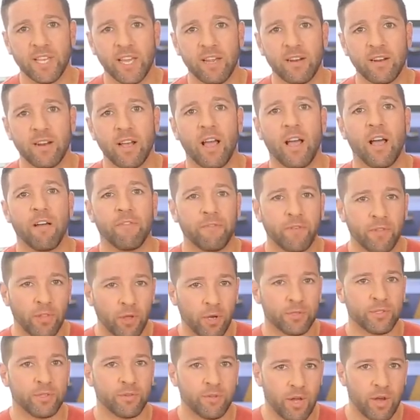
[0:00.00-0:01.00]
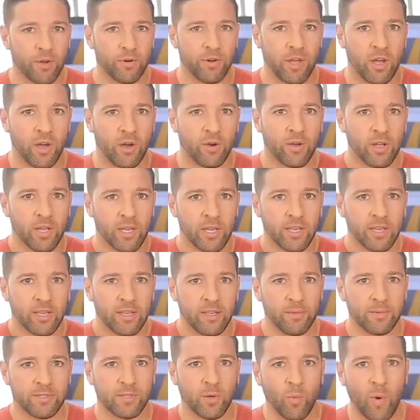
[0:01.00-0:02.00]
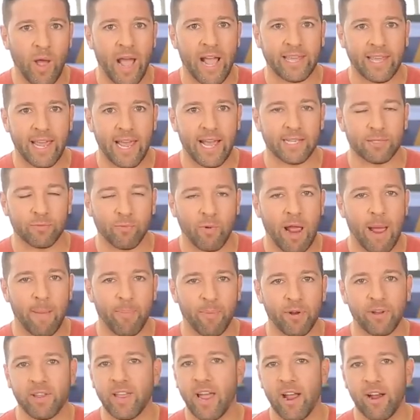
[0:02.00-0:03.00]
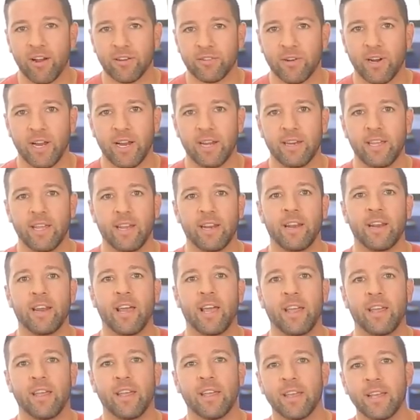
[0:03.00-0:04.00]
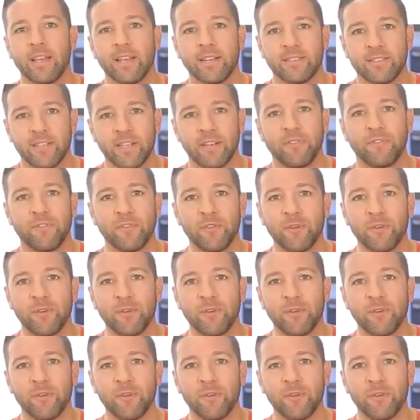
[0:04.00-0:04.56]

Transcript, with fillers: cent. Uh, for those who don't know, he was a whack ass rapper character I did, and I did a